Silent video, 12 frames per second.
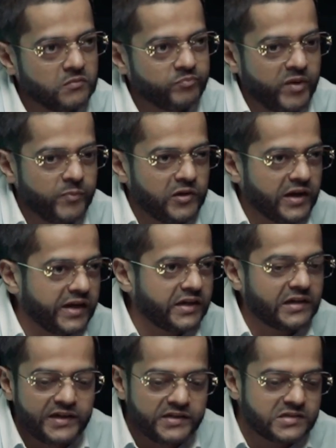People are
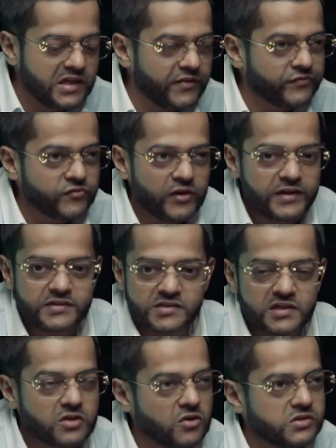getting leads left, right, center,